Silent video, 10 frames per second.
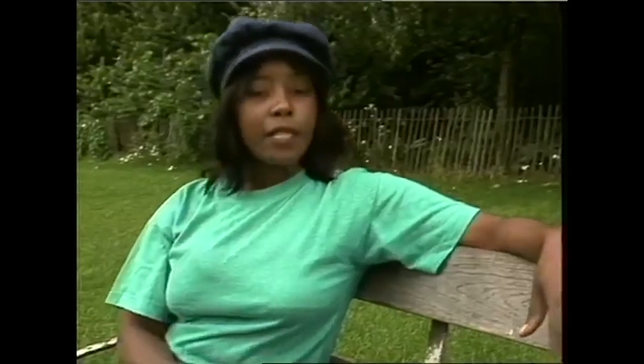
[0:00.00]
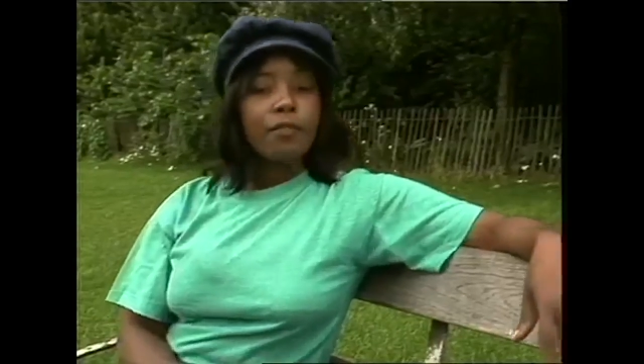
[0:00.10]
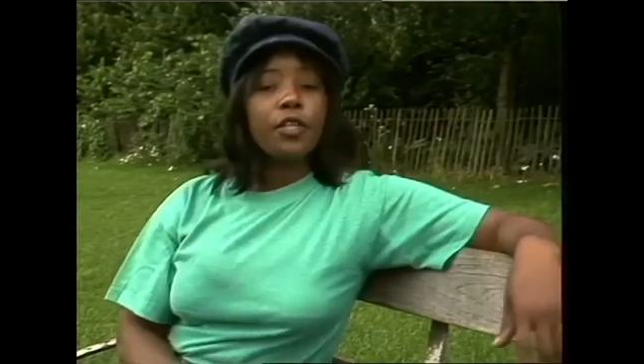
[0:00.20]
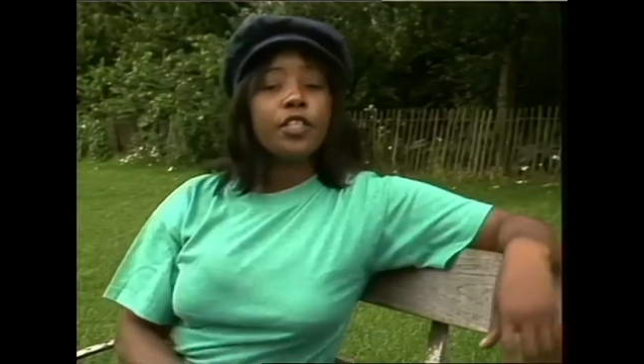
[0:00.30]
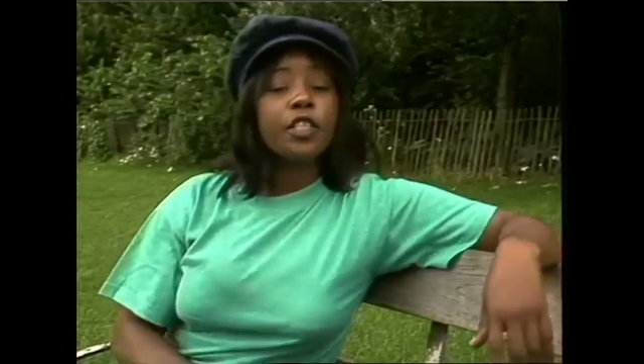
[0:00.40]

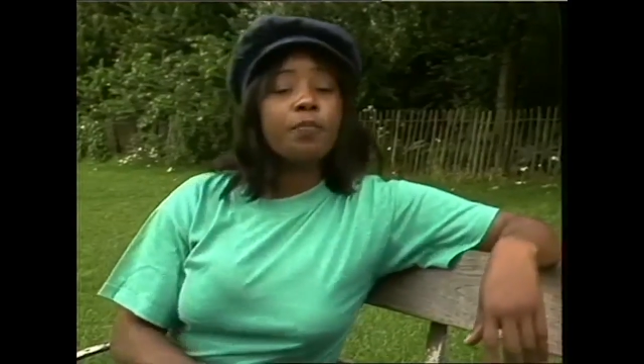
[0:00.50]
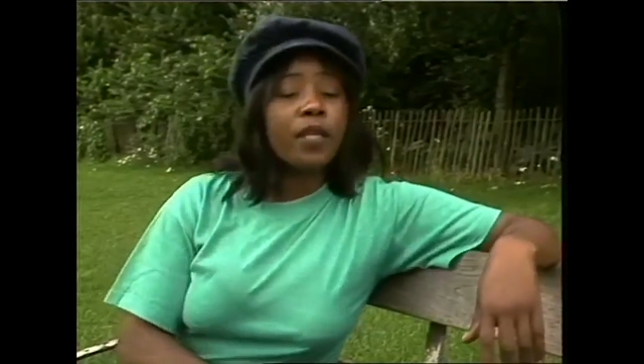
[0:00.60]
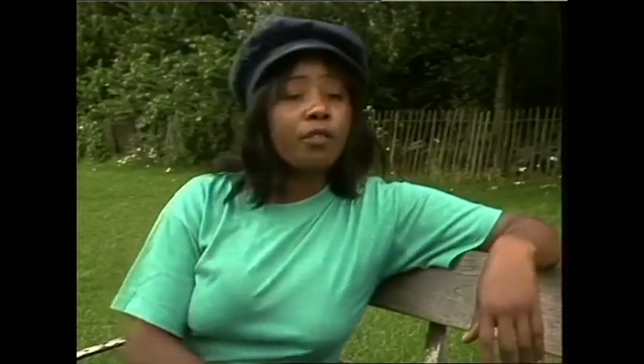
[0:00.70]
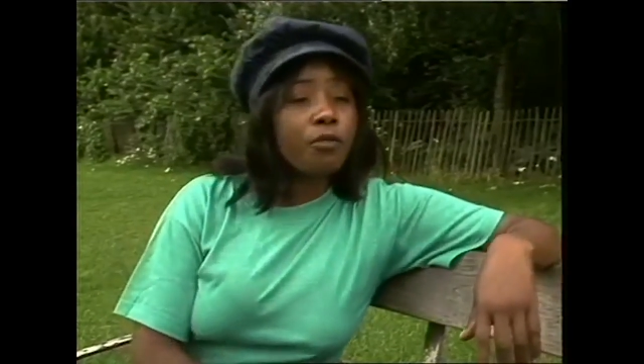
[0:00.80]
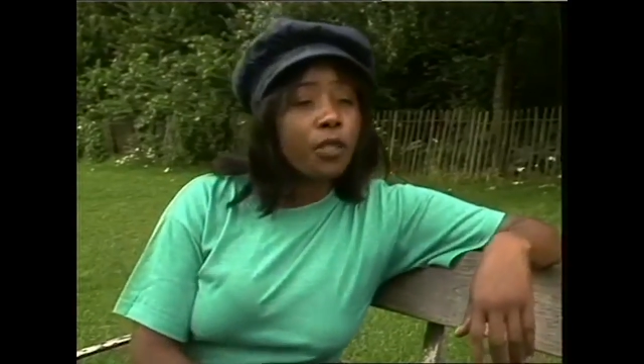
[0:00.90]
No, she's
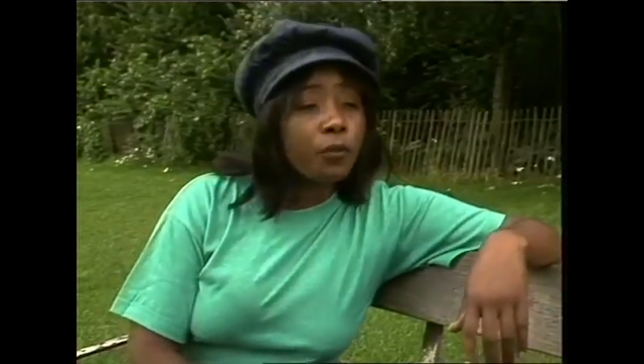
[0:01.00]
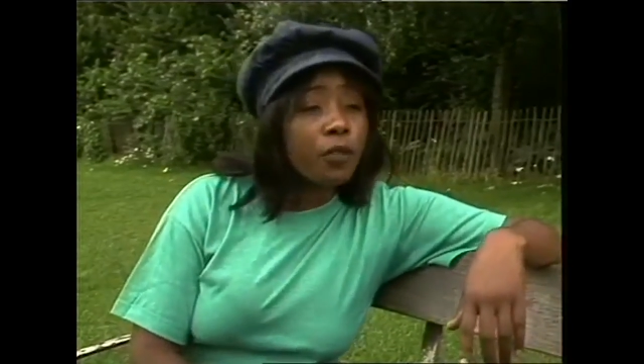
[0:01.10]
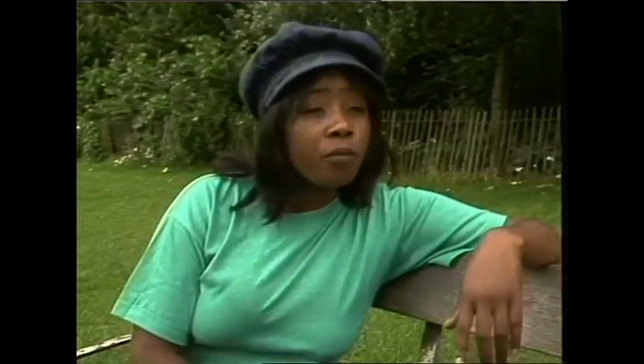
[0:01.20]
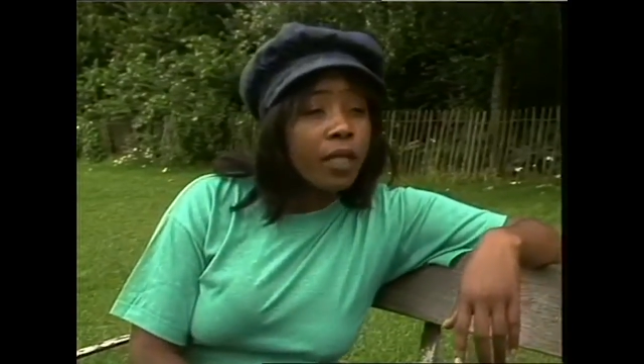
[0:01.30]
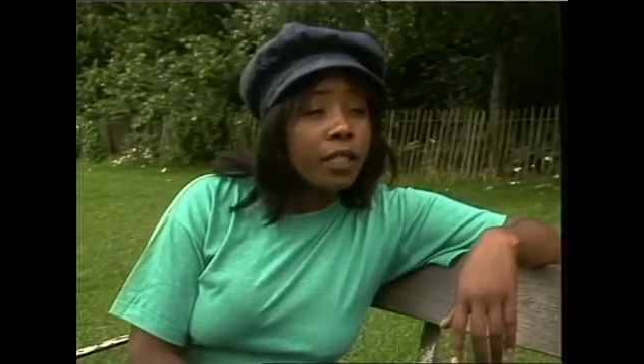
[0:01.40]
been through it
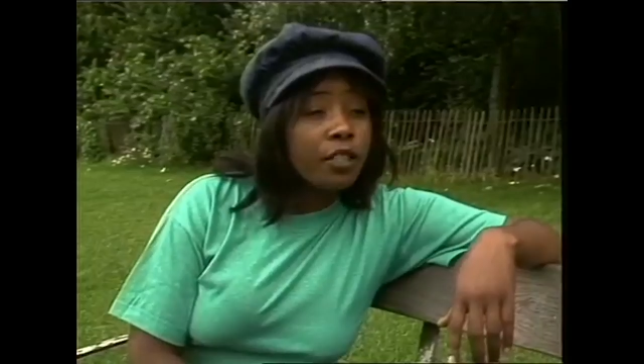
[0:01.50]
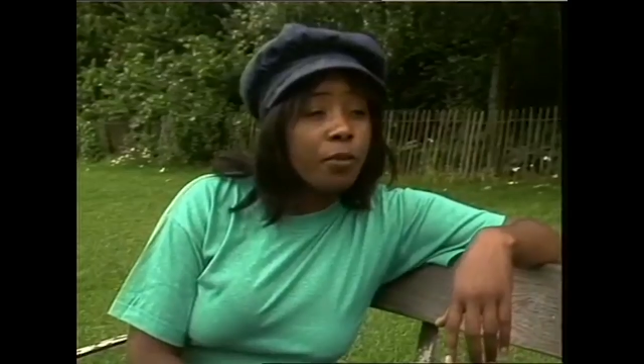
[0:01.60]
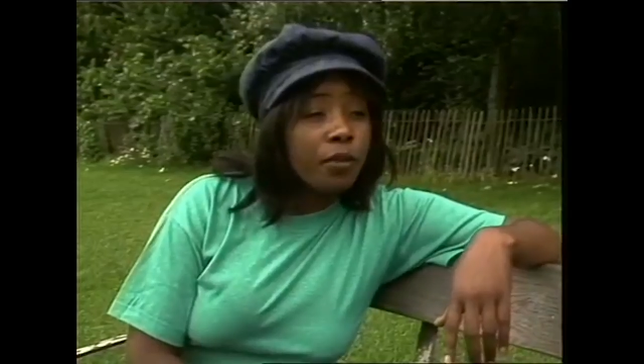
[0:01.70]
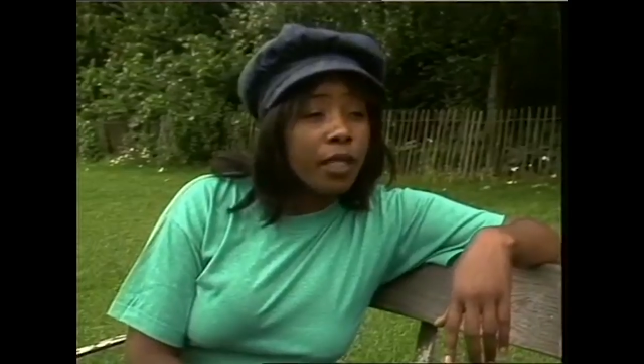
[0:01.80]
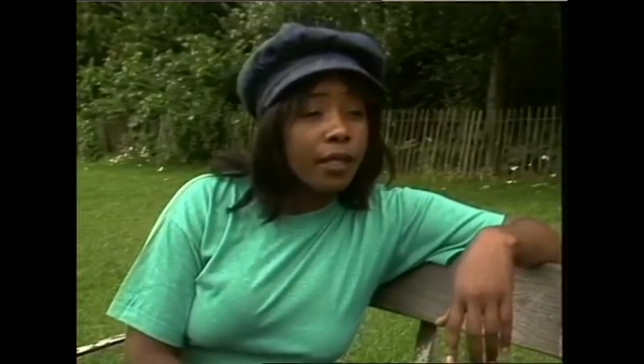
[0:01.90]
with me in
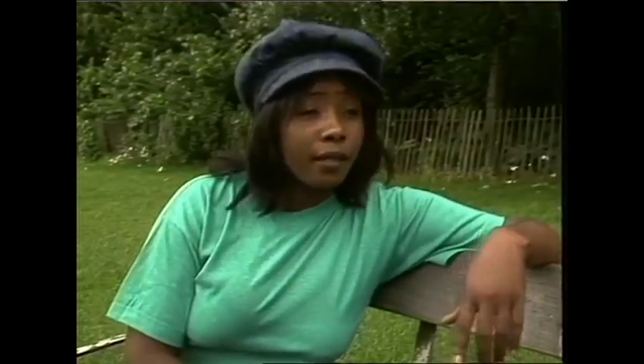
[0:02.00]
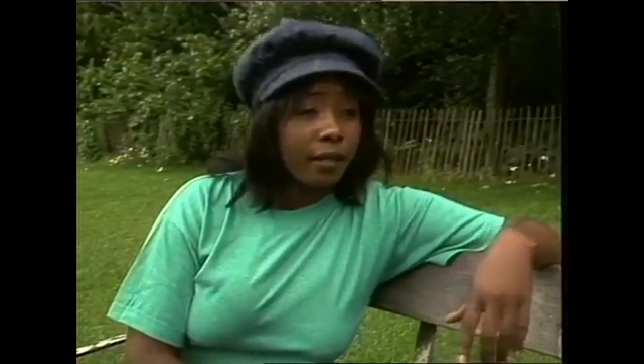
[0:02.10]
spirit.